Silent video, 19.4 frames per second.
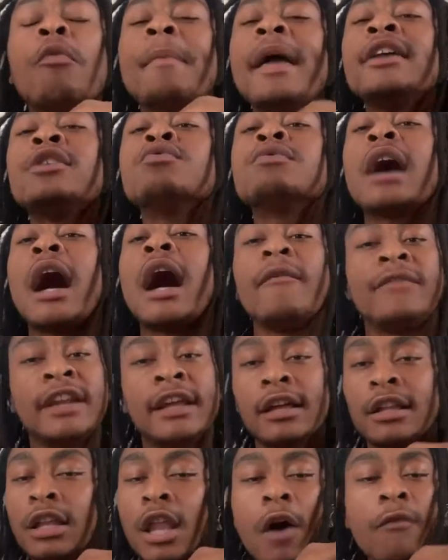will make you
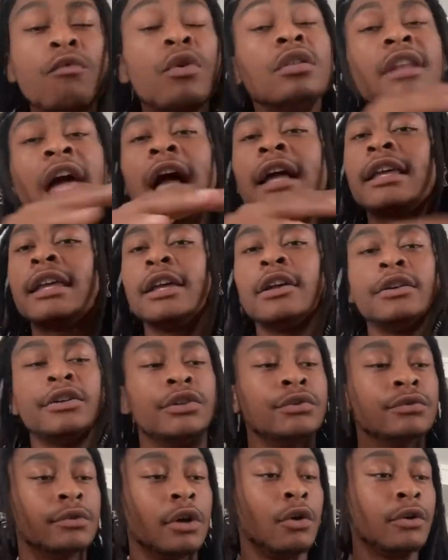confident. Love will not kill
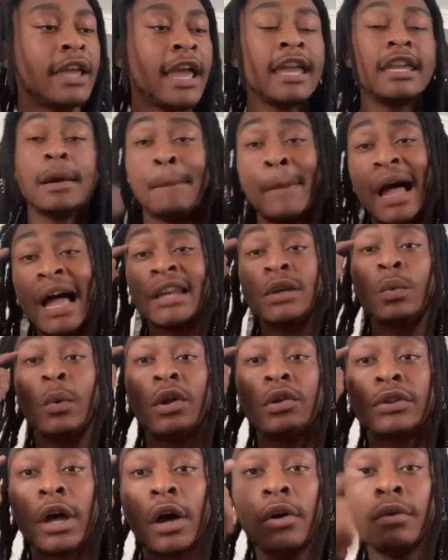you. Okay? Your mind
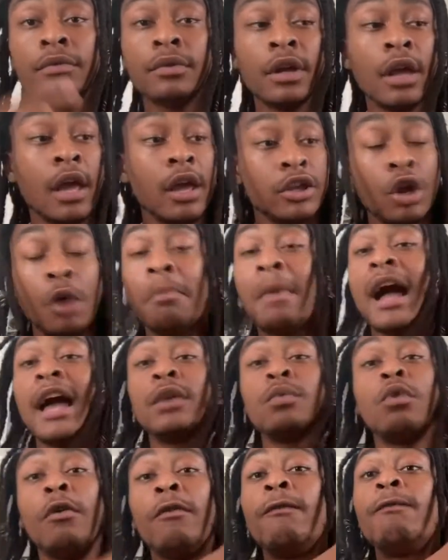will though. Your
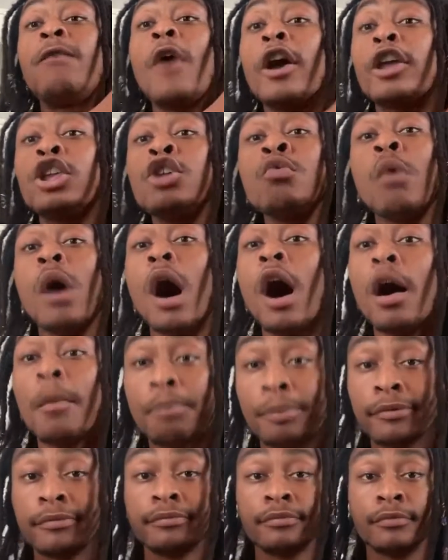mind will fuck you
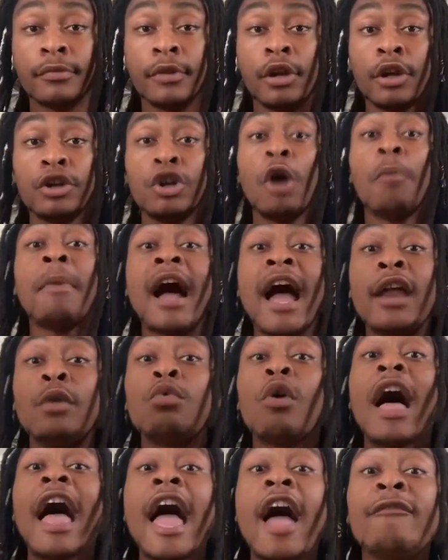up. Your
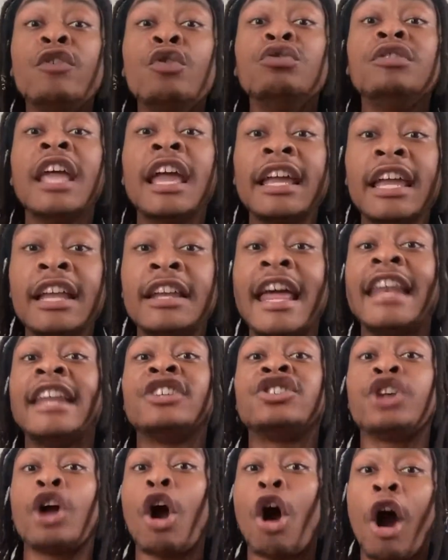mind will have you thinking that
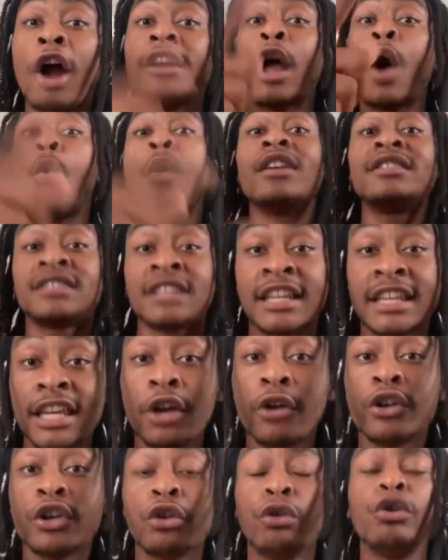it's your heart that wants to
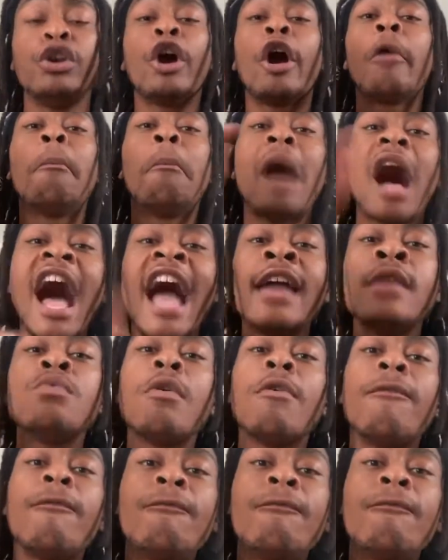kill you. Your mind will